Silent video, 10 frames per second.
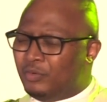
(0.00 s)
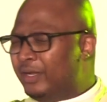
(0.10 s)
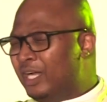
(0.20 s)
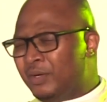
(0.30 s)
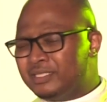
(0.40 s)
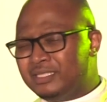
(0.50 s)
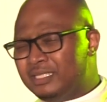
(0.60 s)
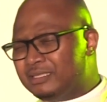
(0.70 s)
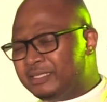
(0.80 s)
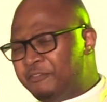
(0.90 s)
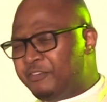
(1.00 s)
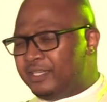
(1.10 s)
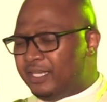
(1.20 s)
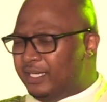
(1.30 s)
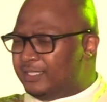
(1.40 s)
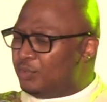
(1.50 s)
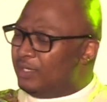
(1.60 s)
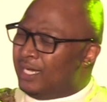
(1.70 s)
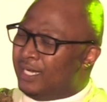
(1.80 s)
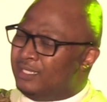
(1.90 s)
when I was 7, 8, or
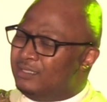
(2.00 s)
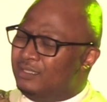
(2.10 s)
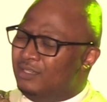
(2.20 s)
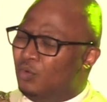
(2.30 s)
9,